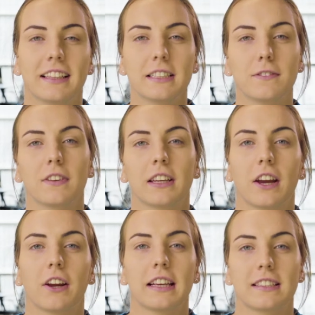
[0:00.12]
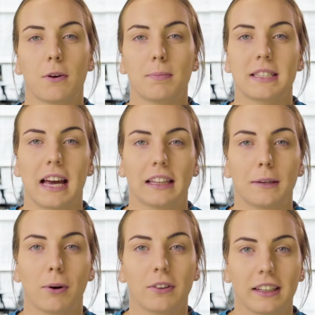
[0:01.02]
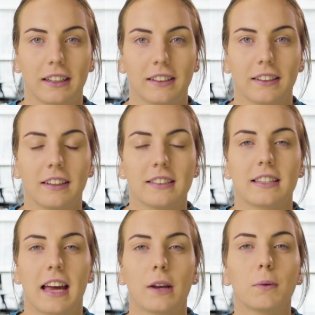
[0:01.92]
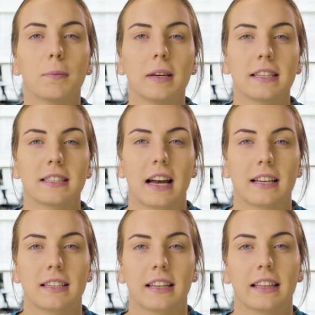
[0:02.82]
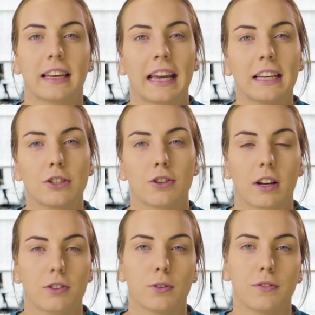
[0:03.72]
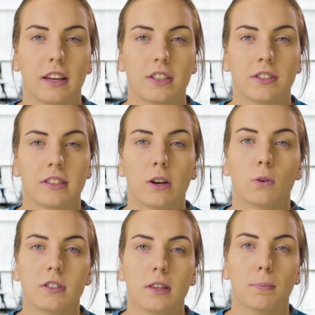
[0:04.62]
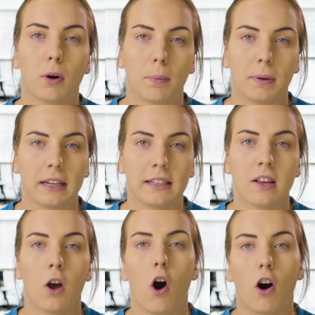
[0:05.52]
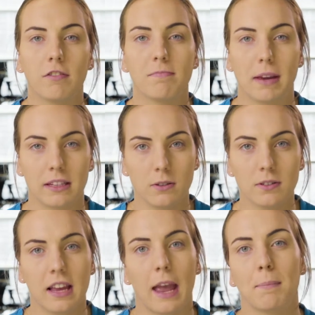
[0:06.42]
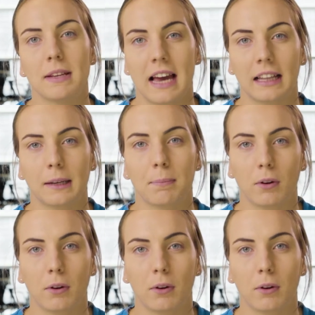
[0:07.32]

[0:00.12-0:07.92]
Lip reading: This video is on metallic bonding. Today we'll be discussing the key structural features and also the properties of metals and metallic